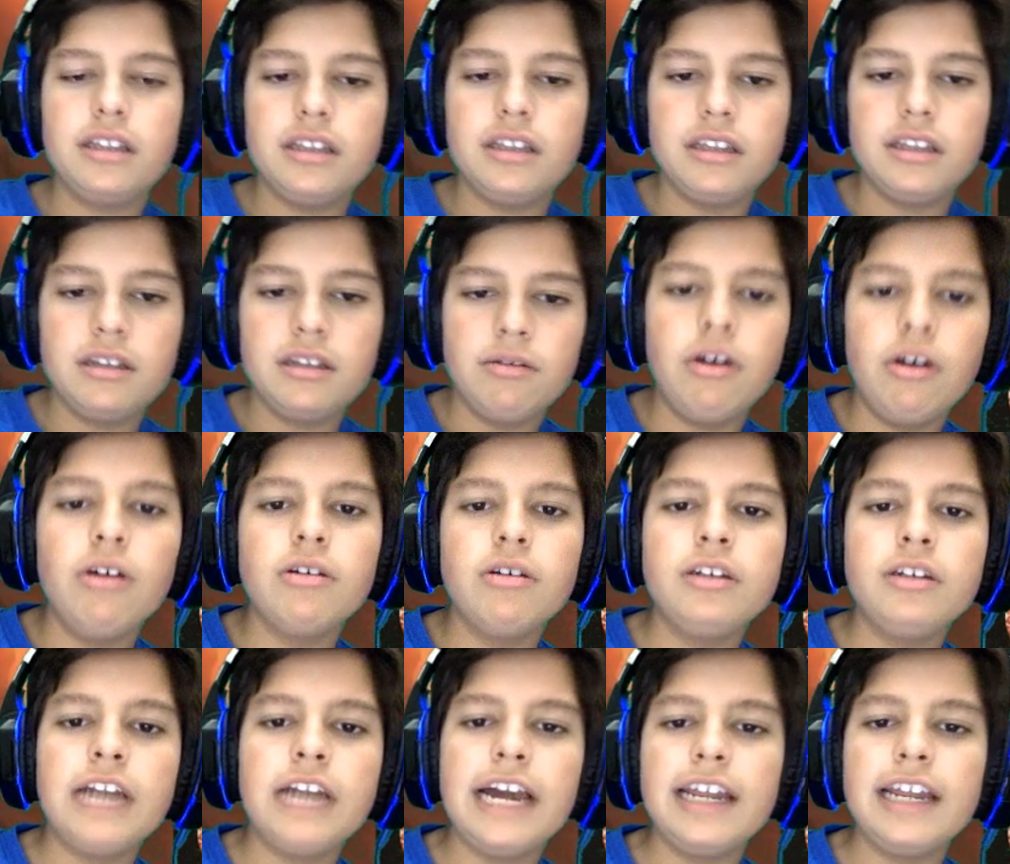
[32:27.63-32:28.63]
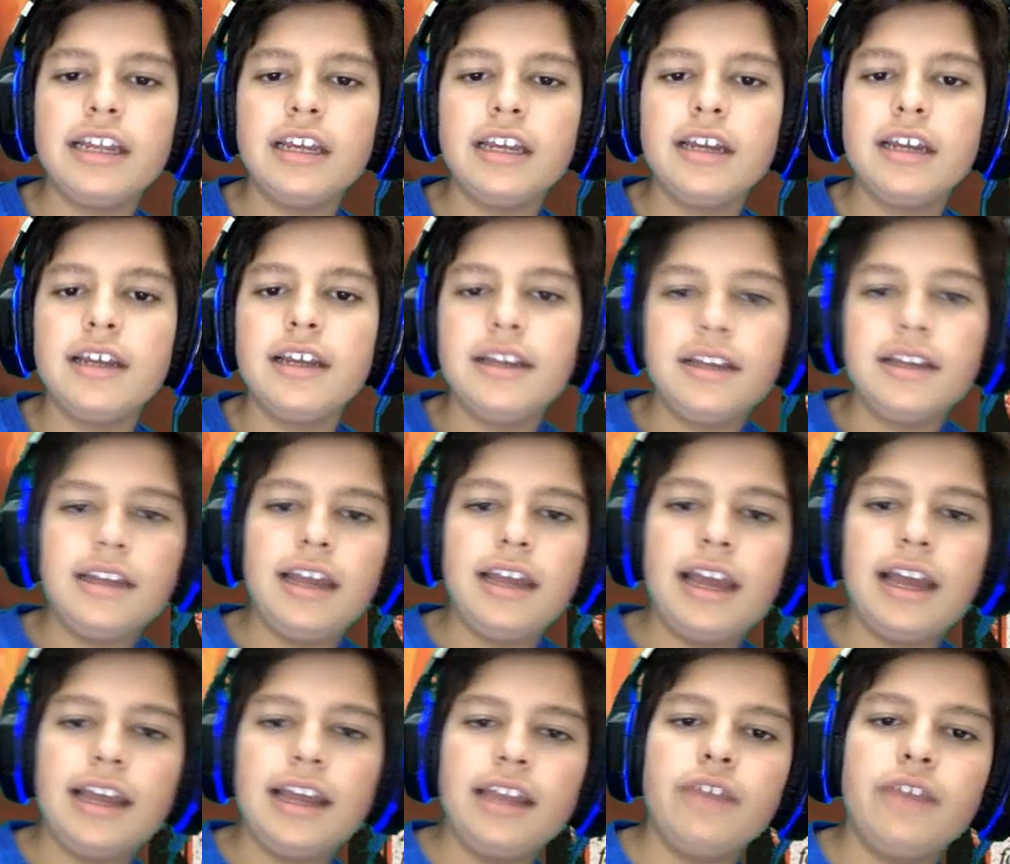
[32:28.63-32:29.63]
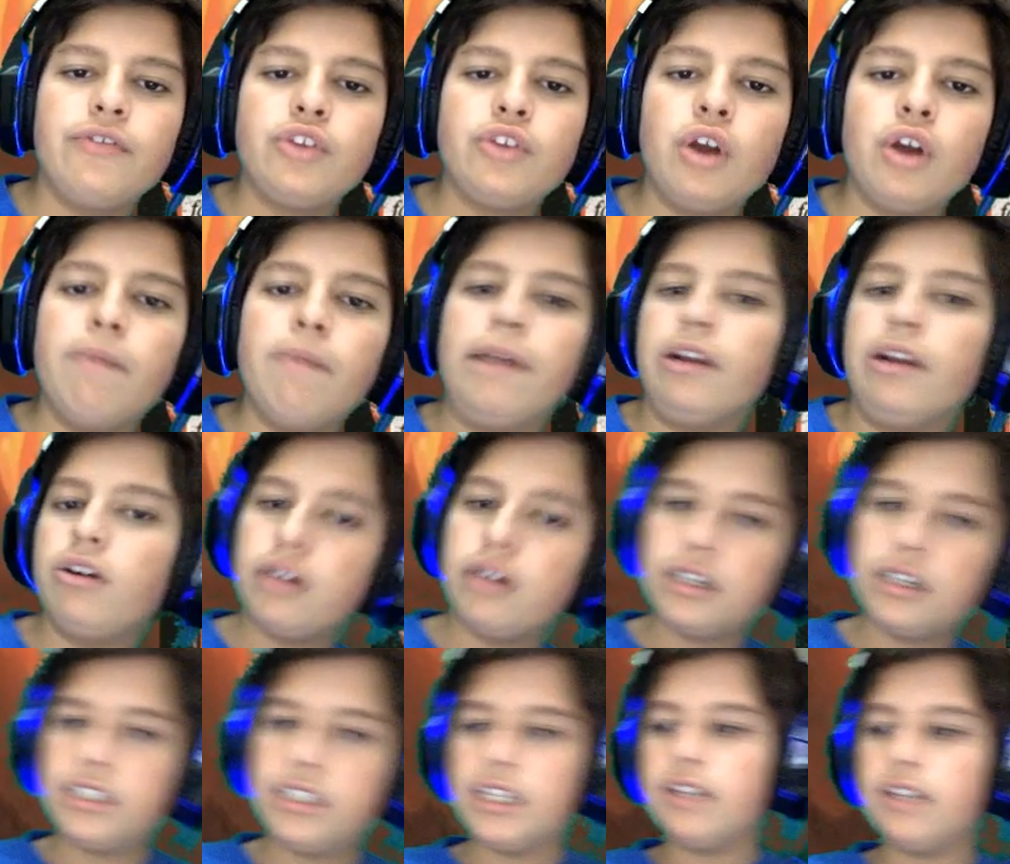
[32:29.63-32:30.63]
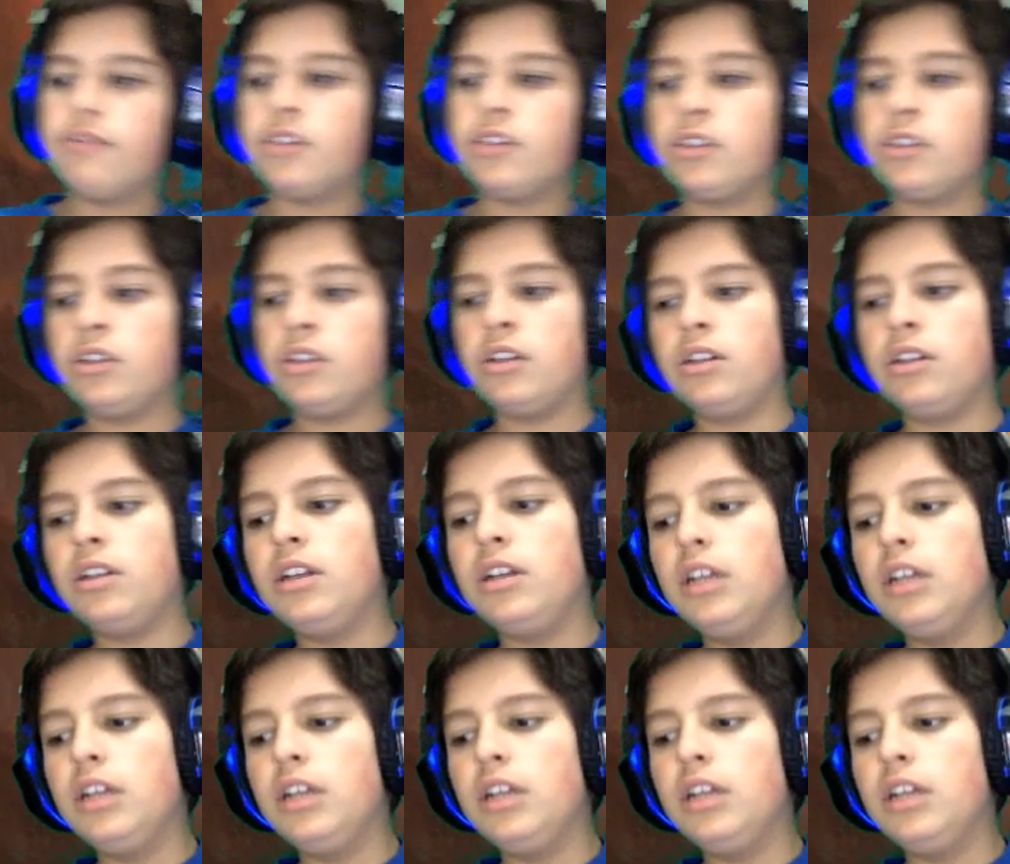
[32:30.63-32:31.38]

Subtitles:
well, die at end of combat, not at the end of his turn.